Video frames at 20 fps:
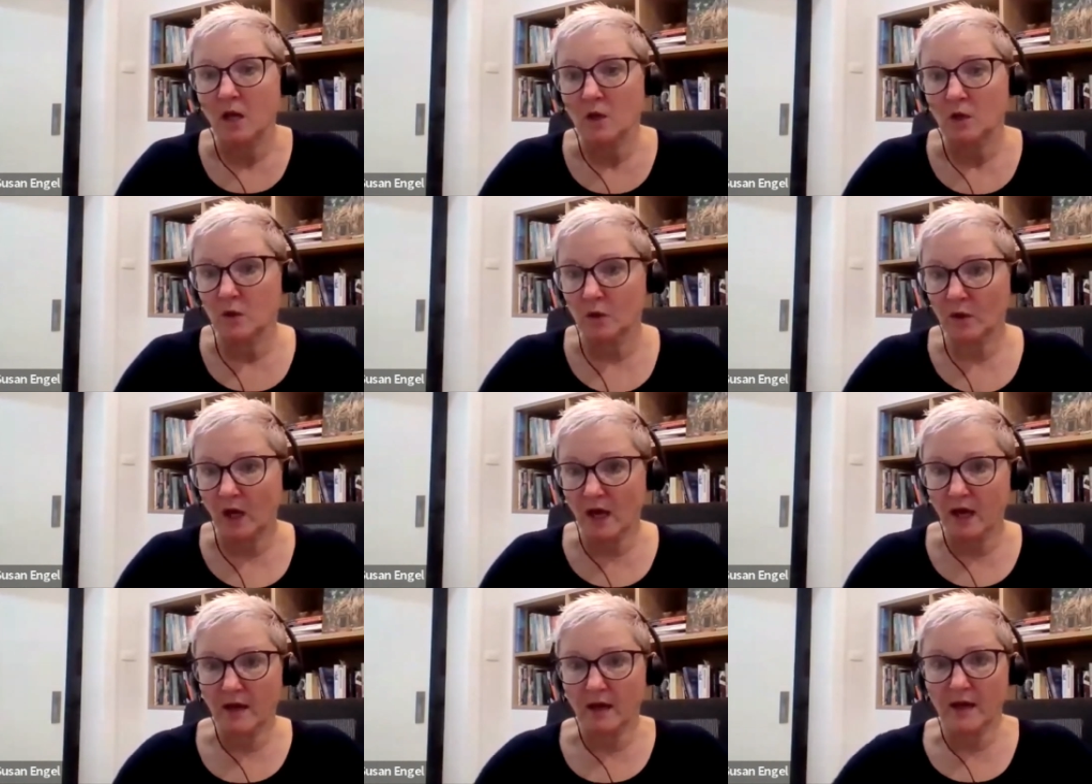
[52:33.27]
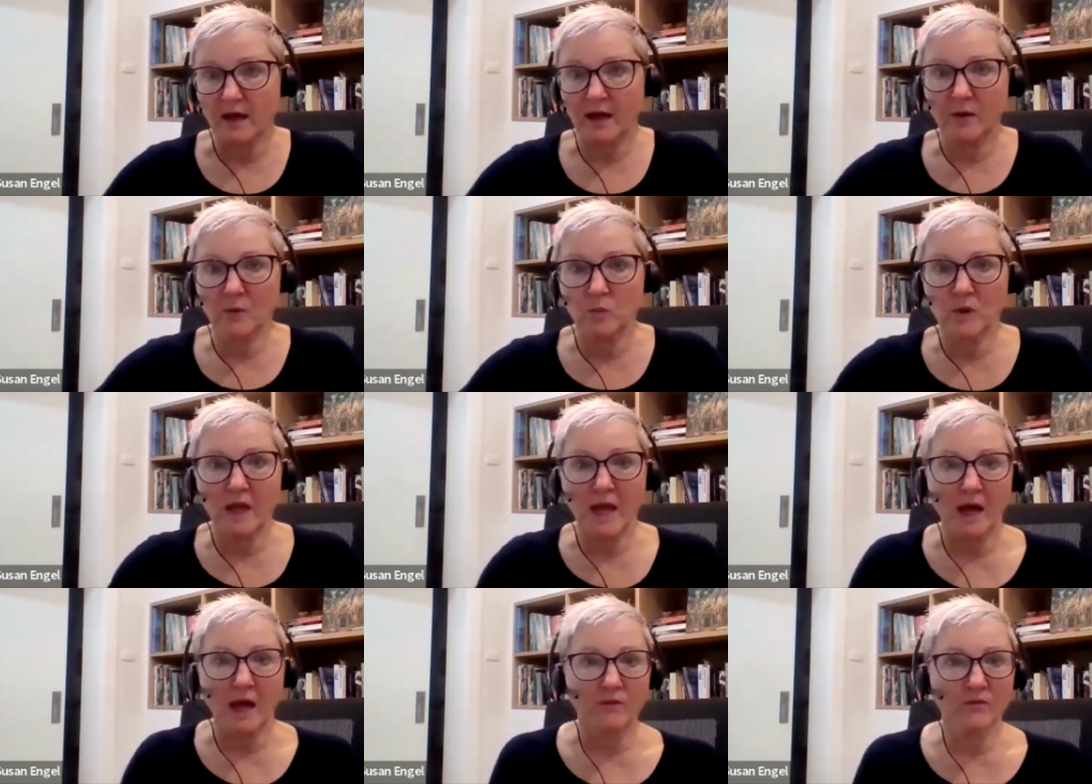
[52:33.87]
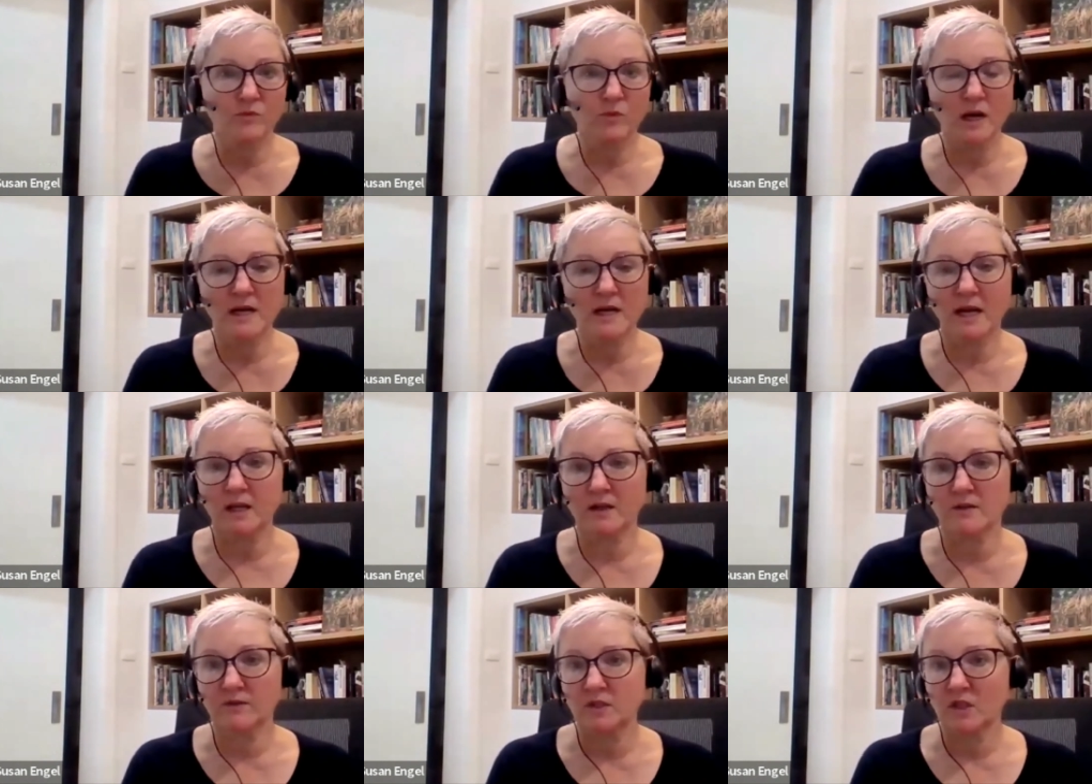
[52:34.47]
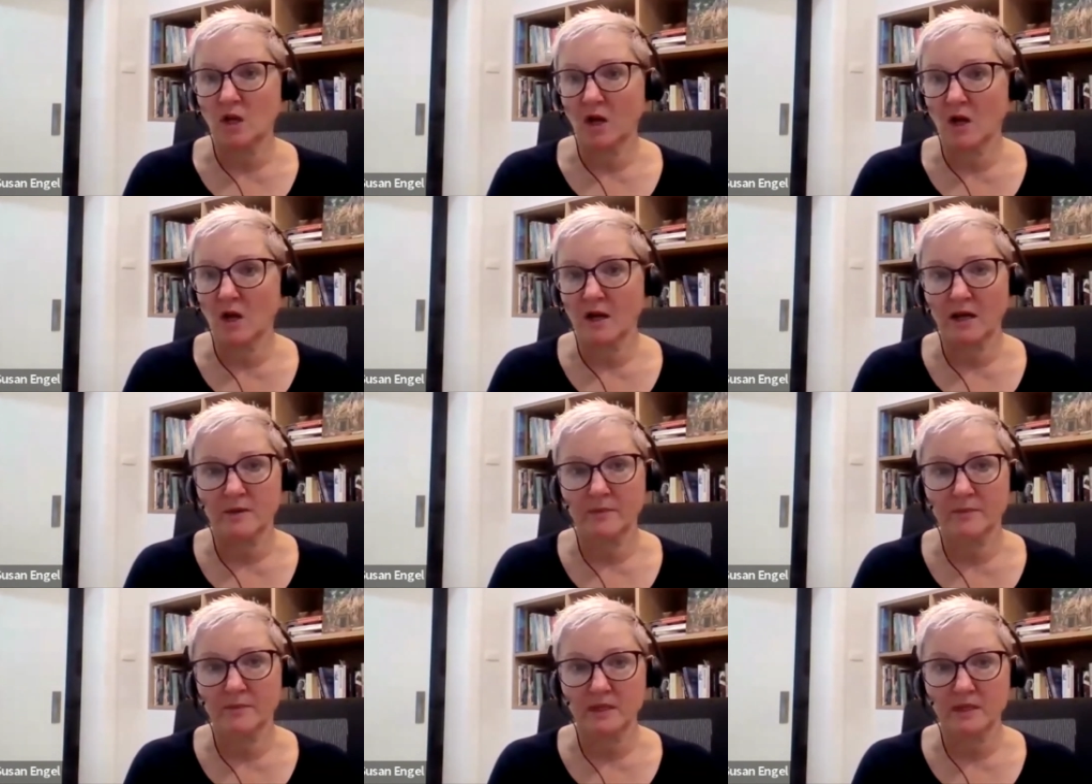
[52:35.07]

Look, we have run out of time.